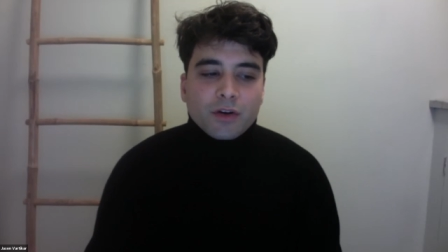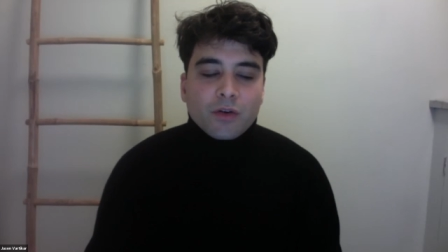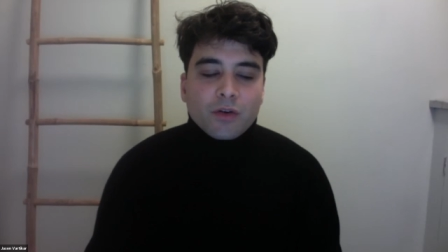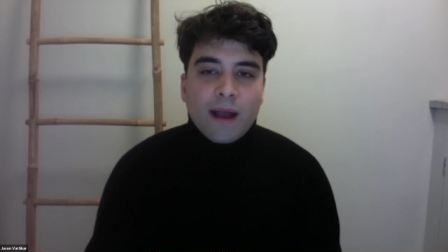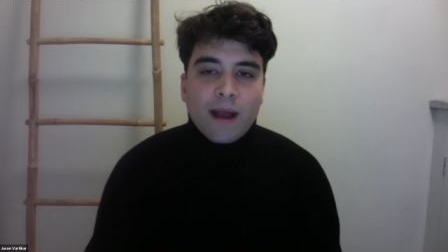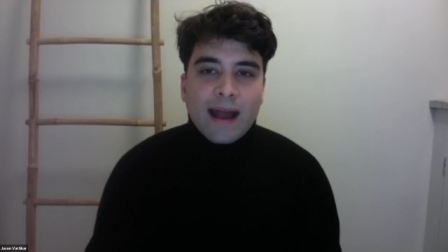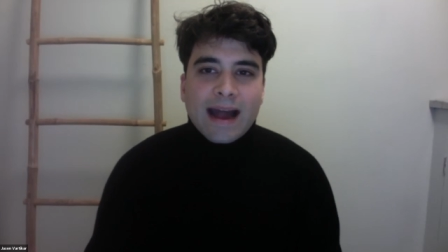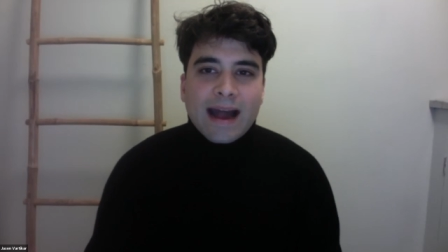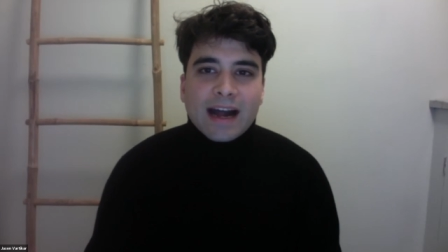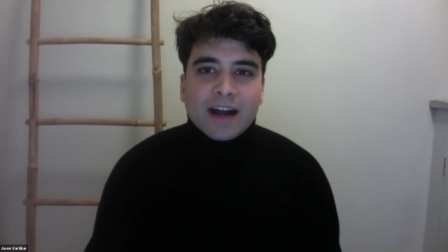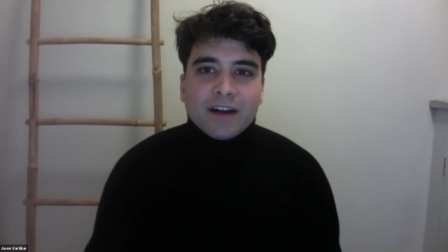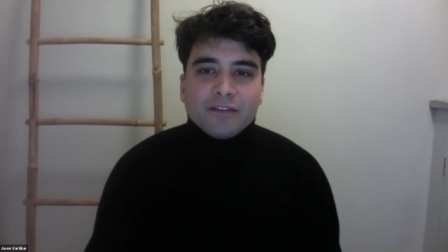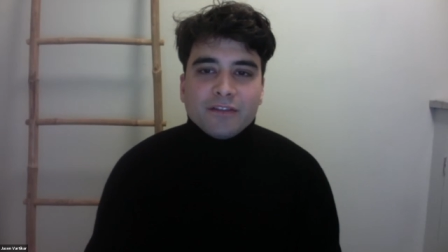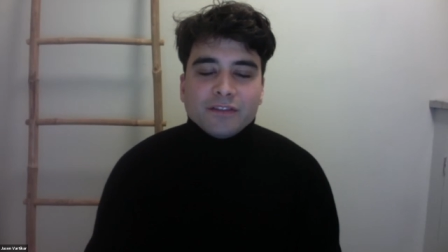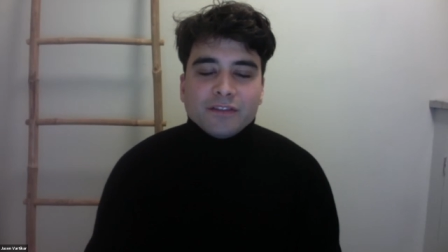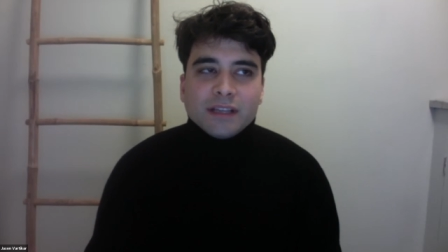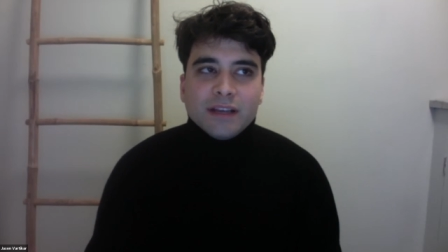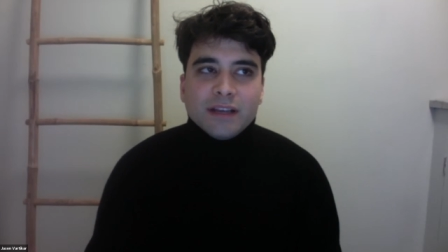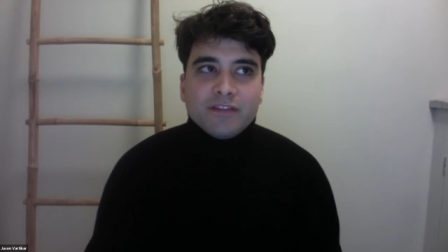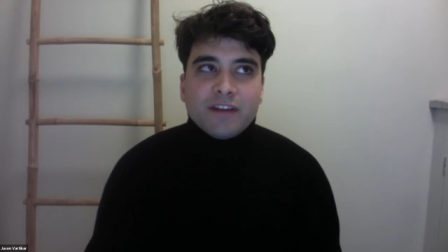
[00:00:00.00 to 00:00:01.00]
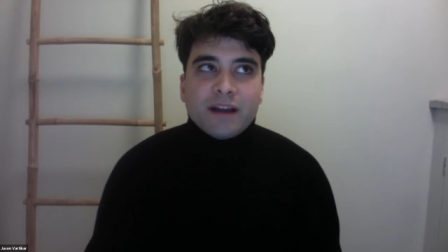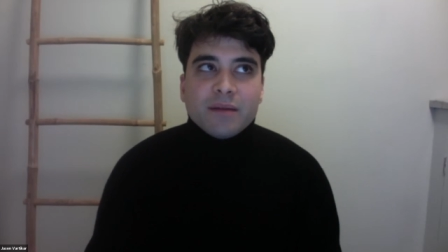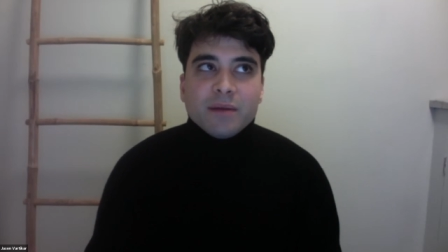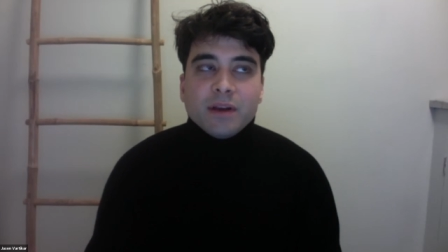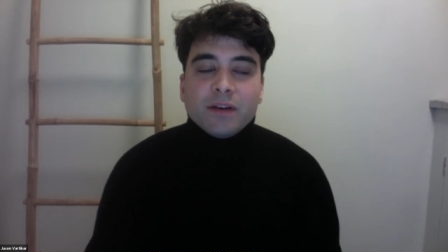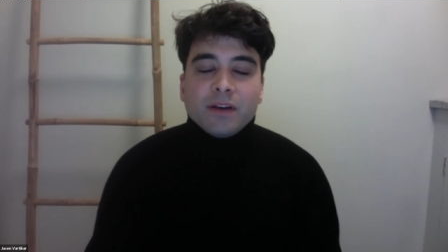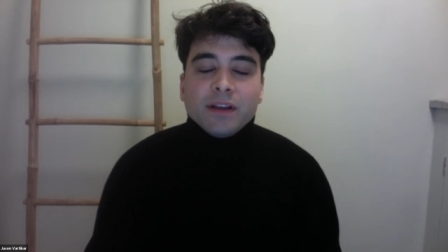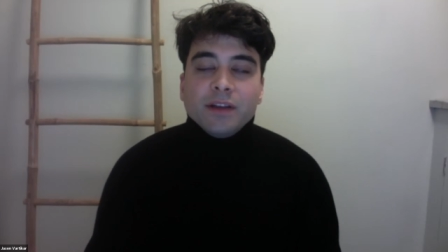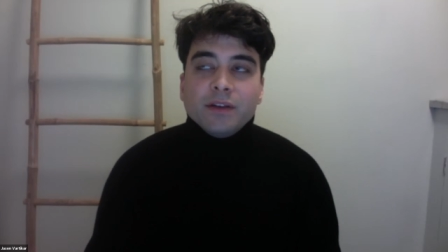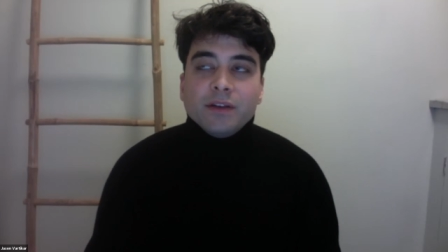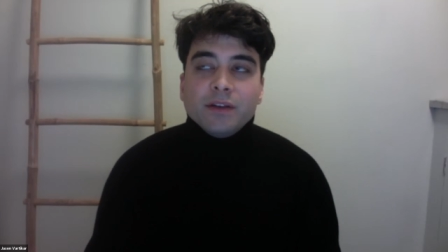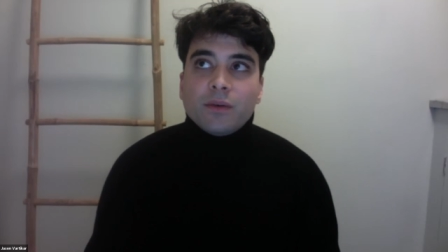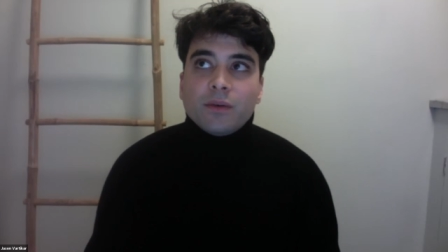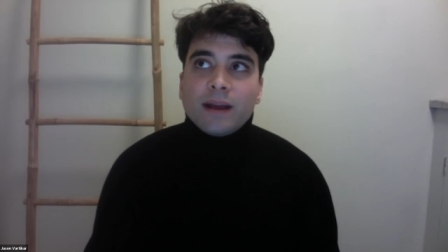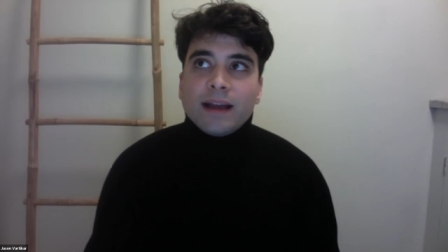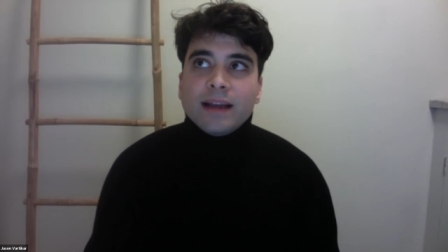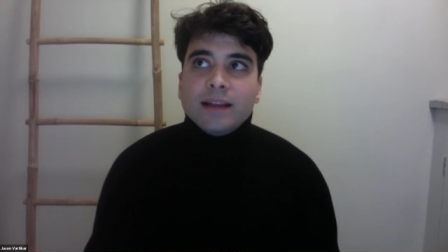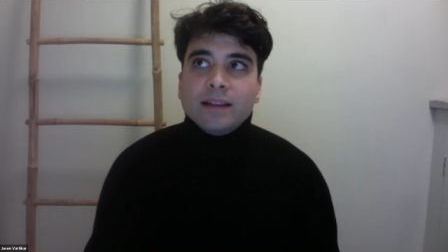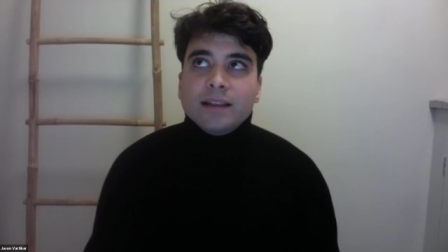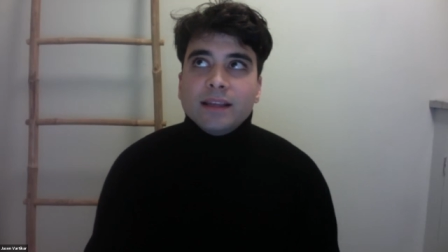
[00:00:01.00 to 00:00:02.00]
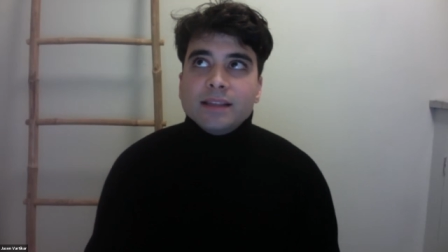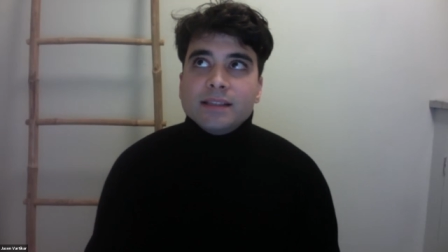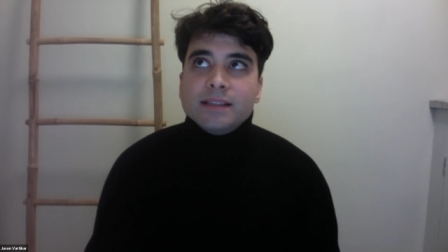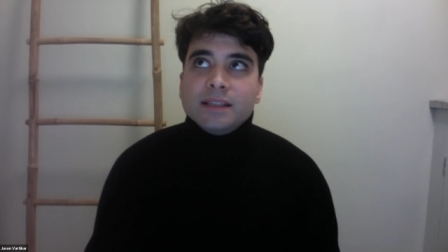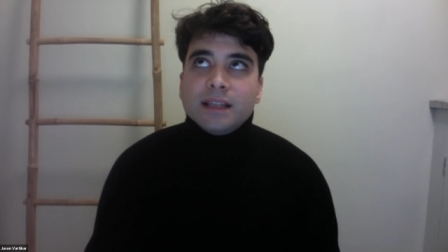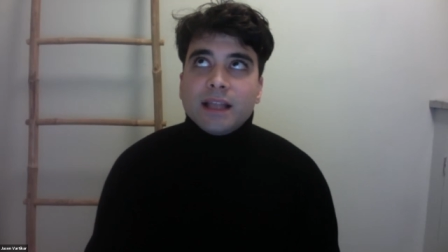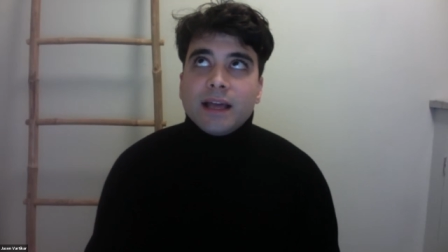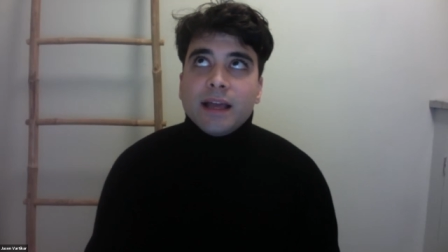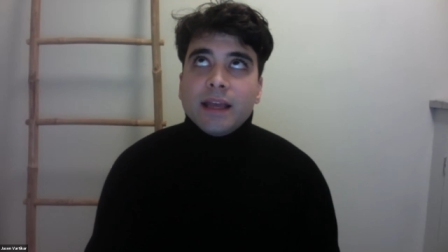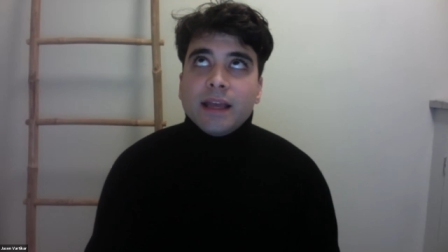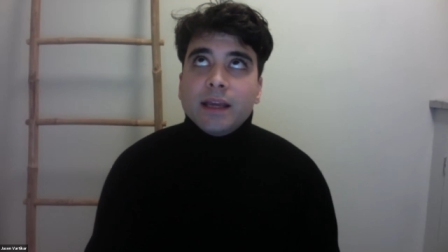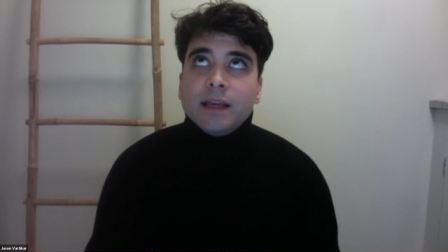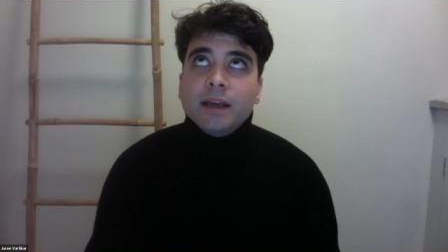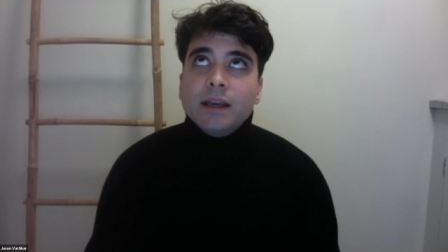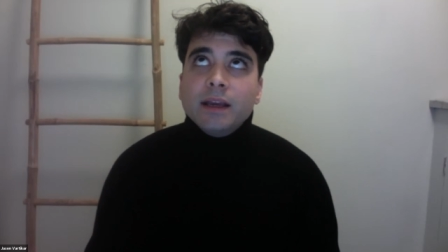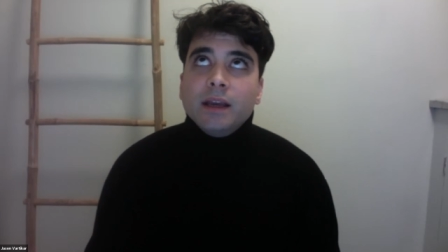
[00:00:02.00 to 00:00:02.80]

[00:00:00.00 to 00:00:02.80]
craft, if I'm hearing you correctly, it's like